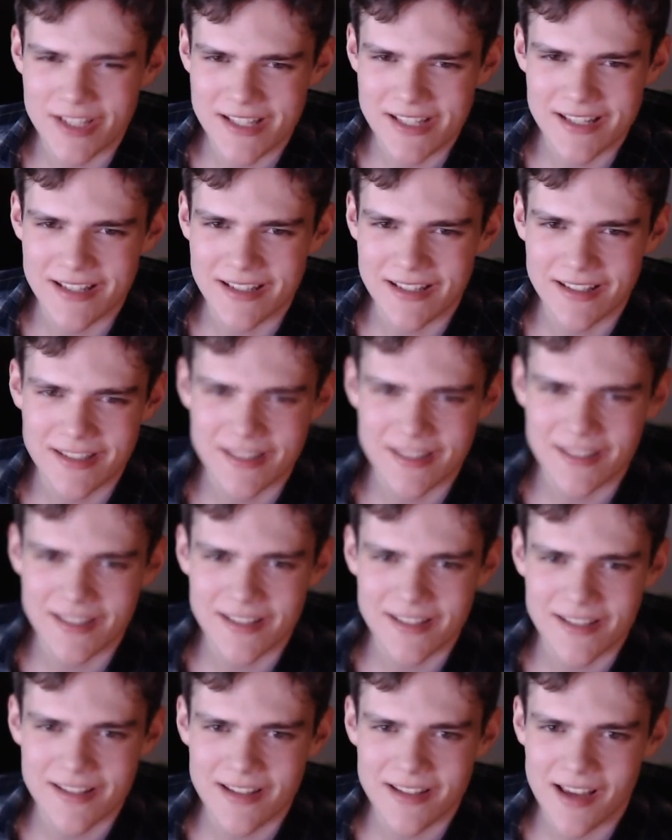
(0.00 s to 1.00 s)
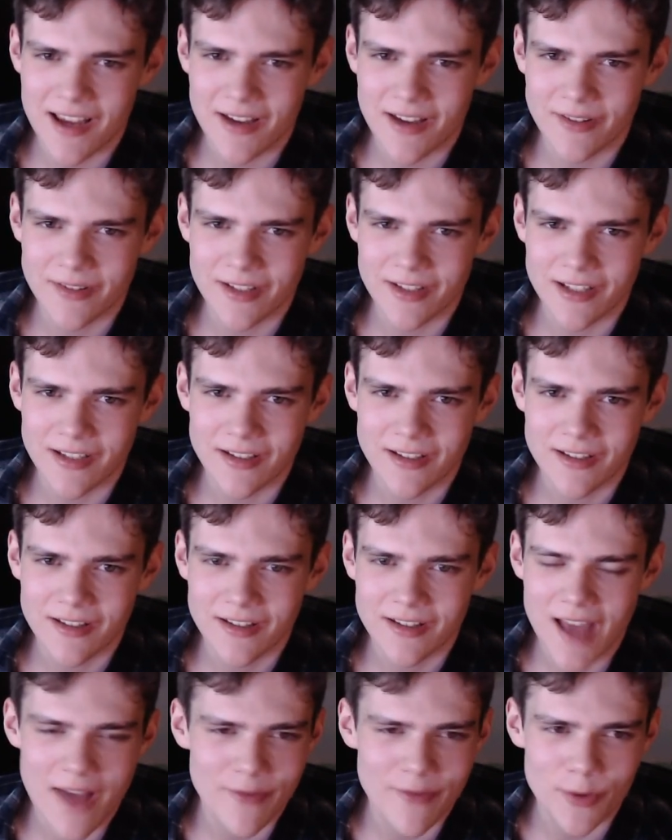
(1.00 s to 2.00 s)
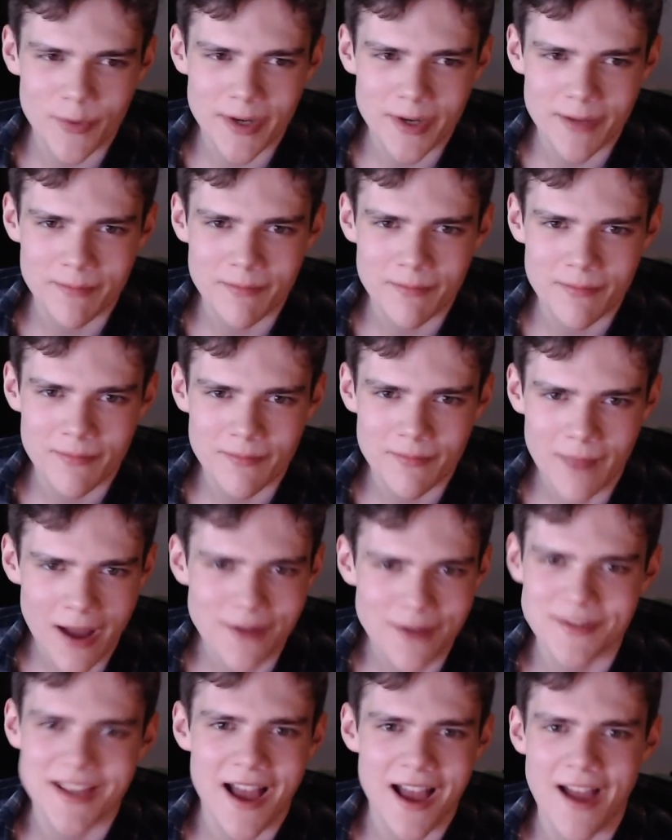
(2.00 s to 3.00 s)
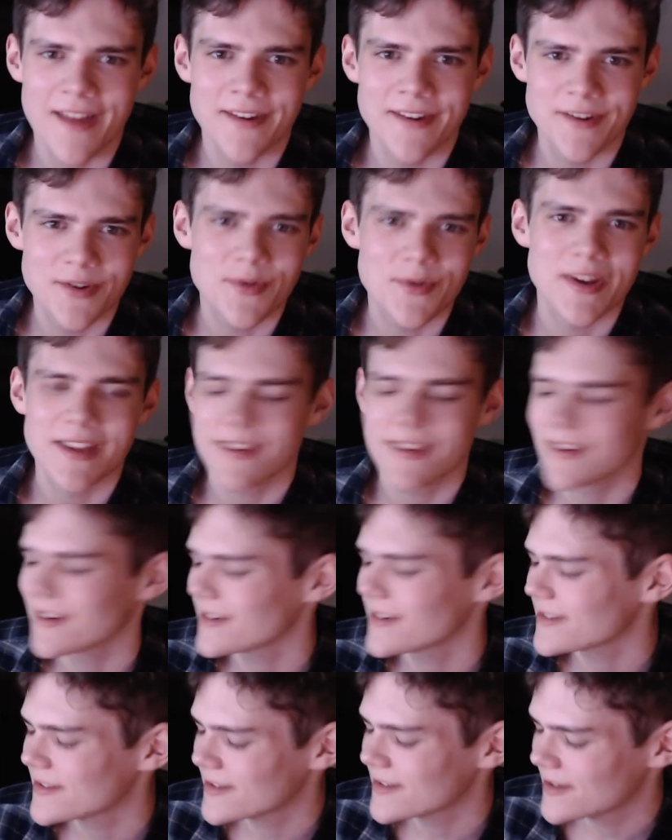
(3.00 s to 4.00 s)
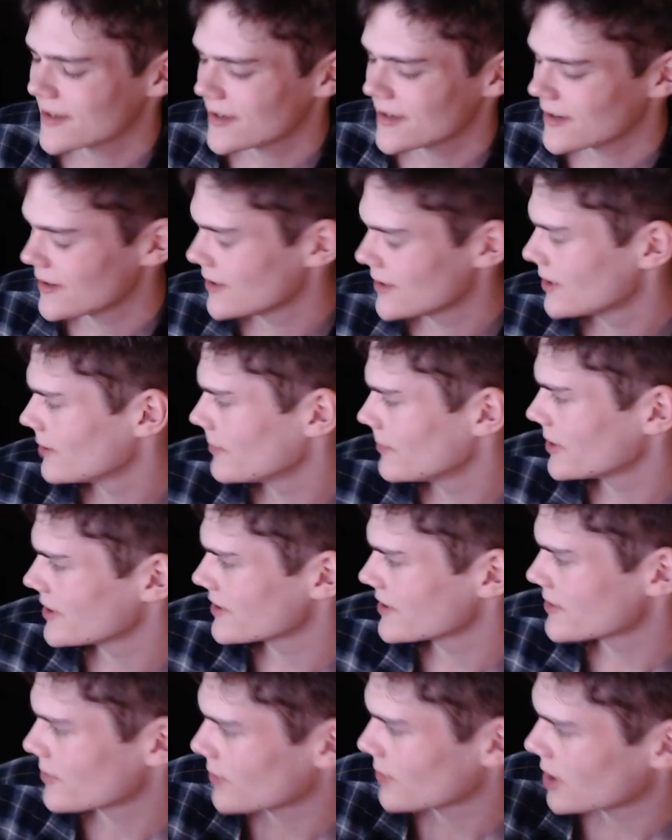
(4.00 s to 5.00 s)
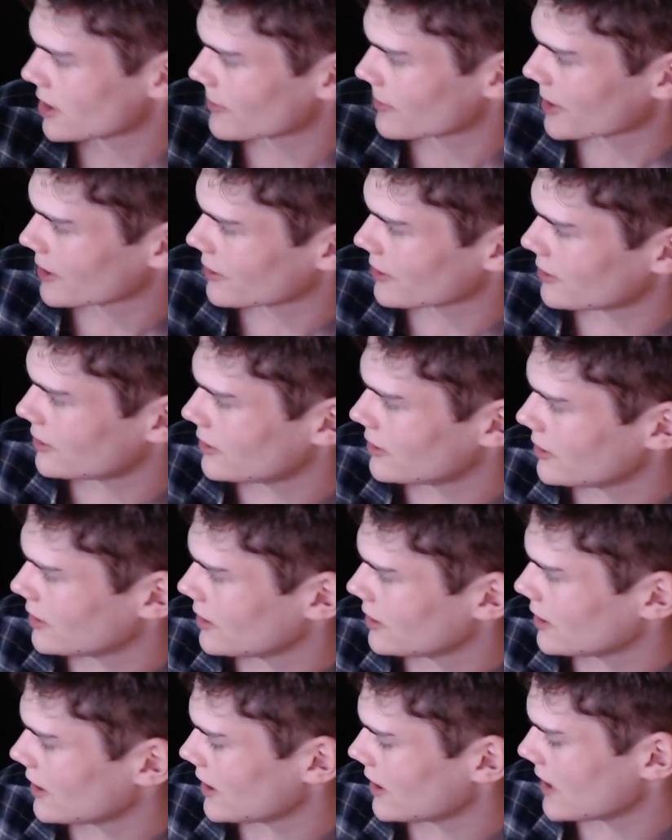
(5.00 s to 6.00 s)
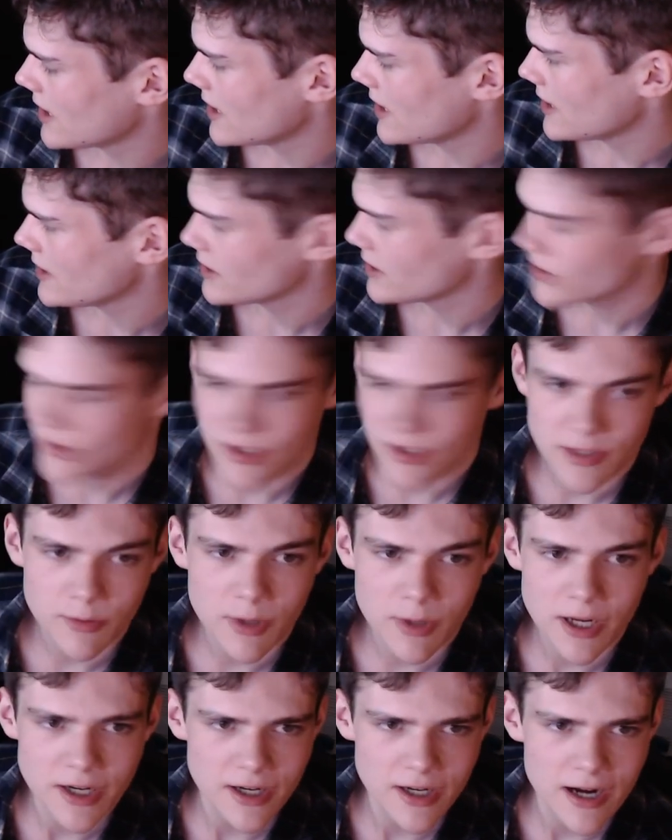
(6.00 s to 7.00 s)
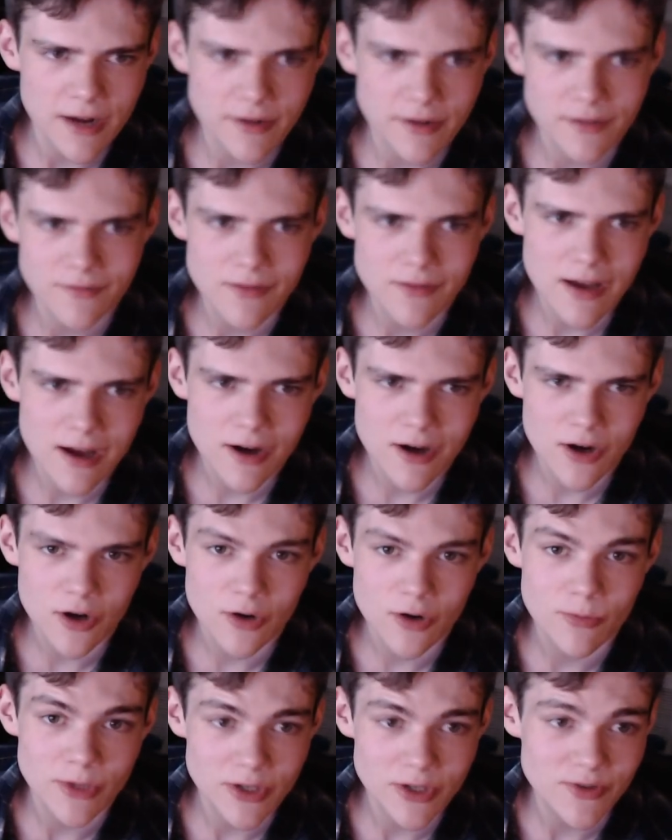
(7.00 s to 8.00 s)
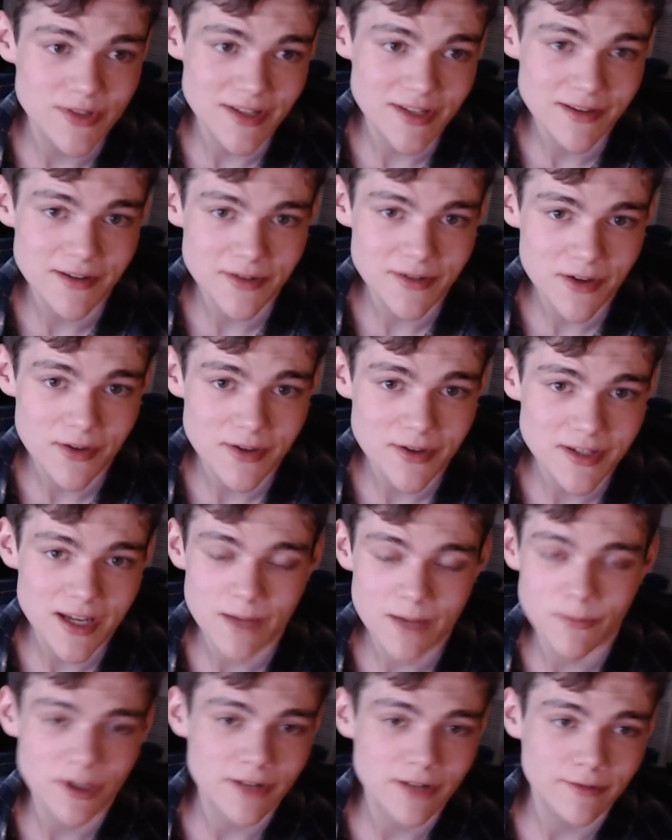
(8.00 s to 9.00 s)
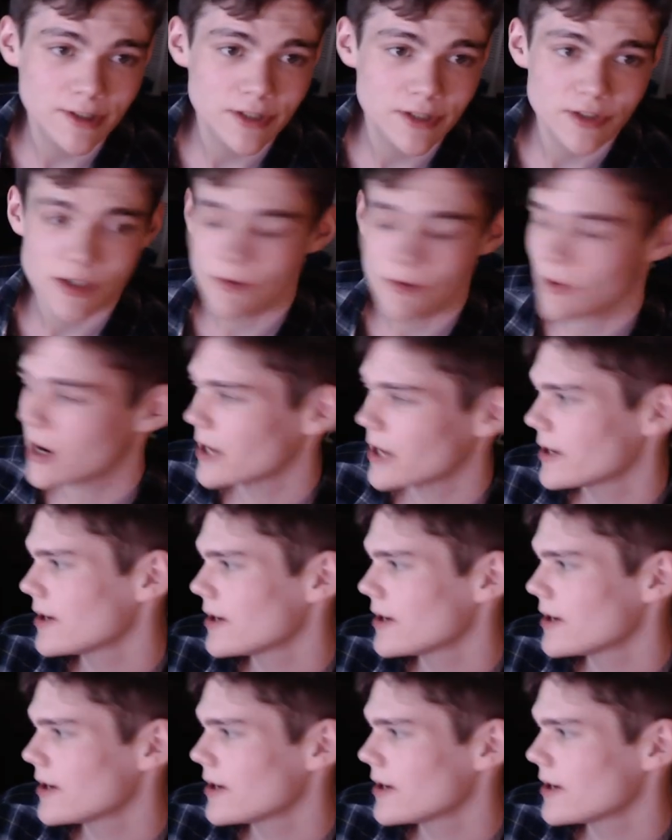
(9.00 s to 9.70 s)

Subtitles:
it because I only have it when I'm outside doing things. But this is the water bottle I drink water out of at home. You see this all the time whenever I drink water.